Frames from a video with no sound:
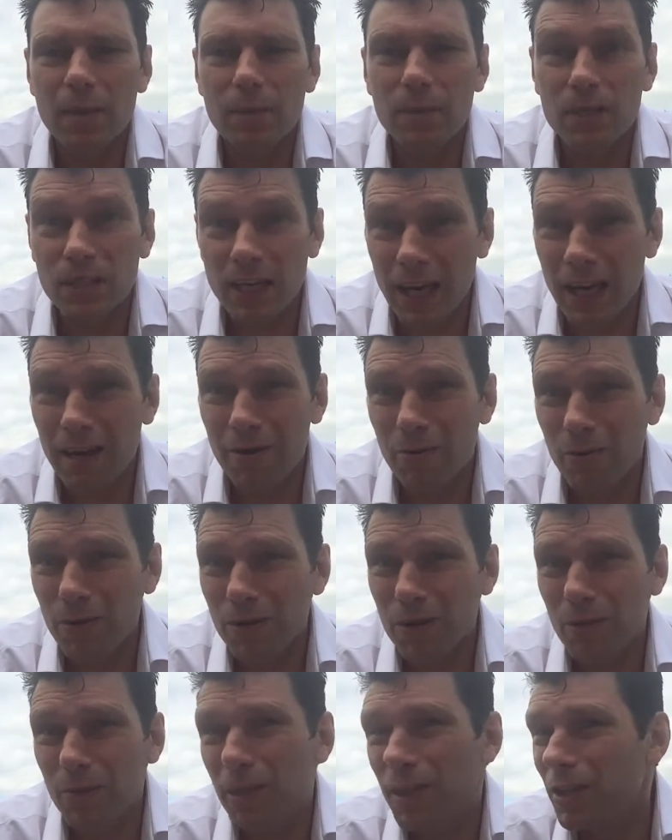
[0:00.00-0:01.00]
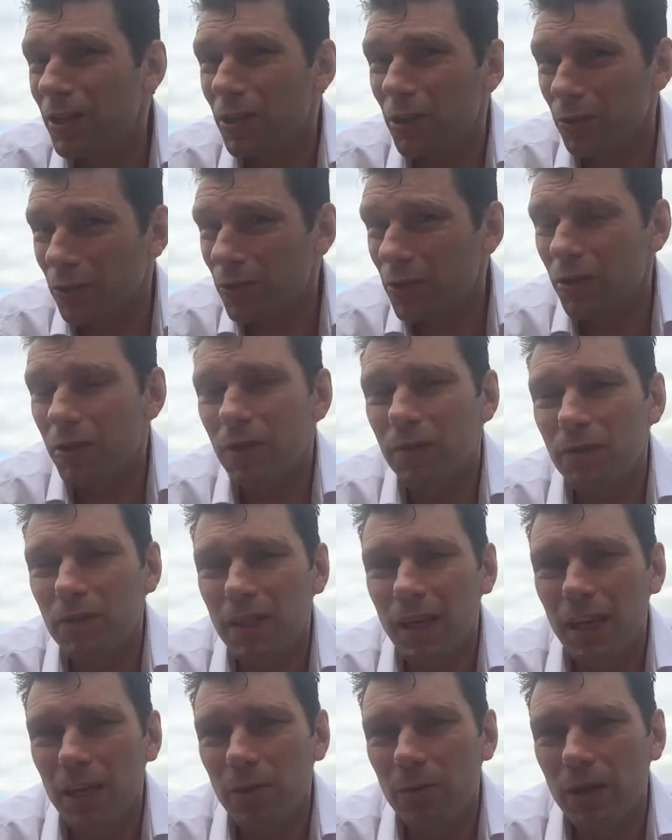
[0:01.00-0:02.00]
staying with somebody that you shouldn't have
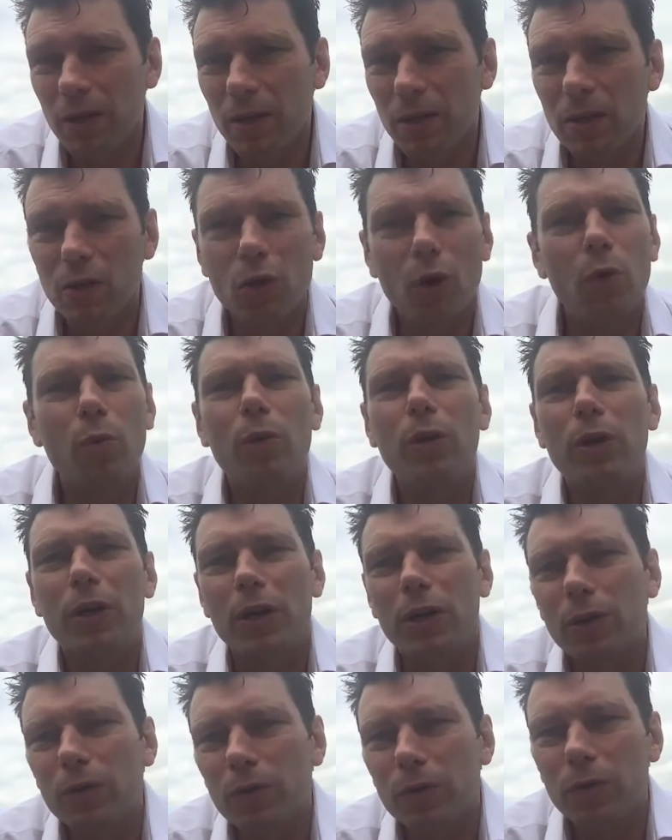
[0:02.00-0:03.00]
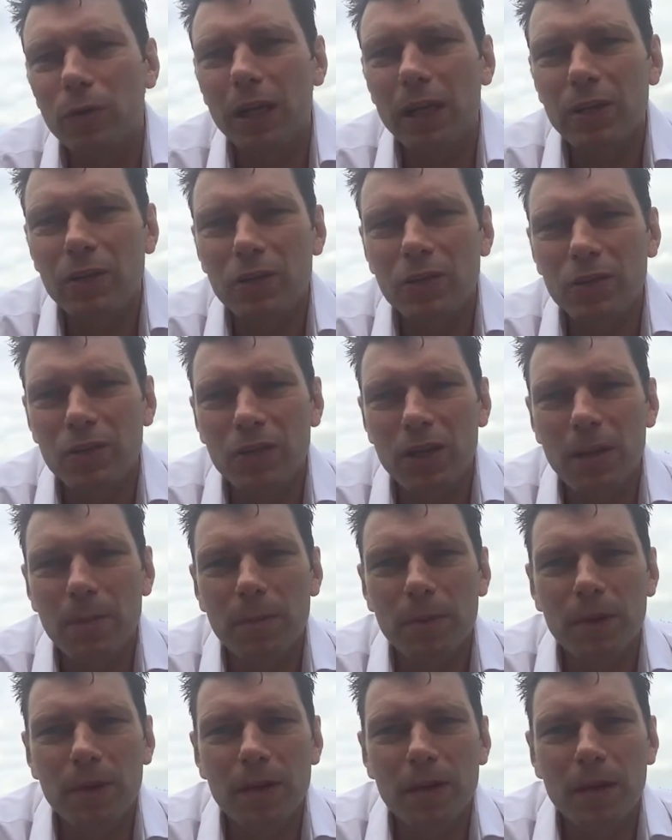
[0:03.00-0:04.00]
stayed with, not working on the
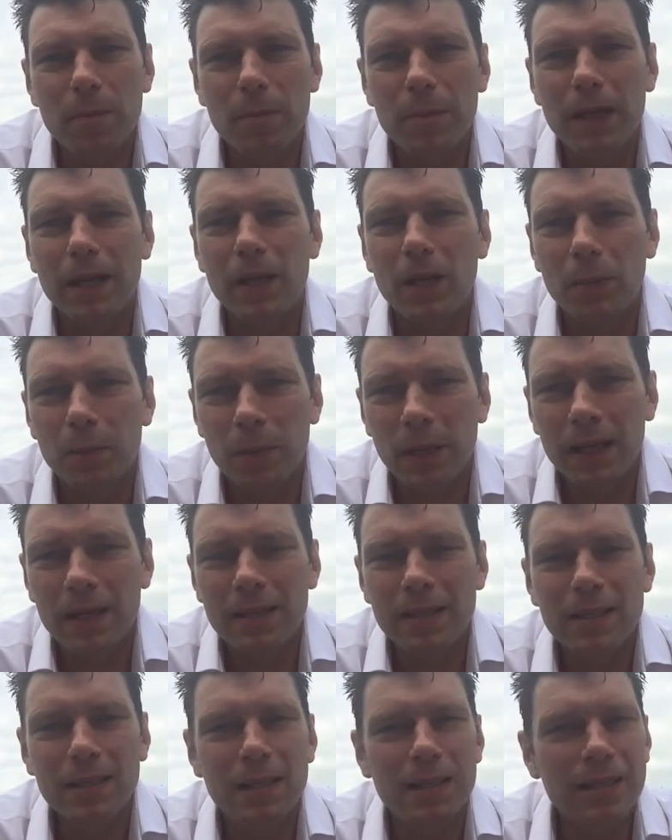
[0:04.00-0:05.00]
relationship, being complacent.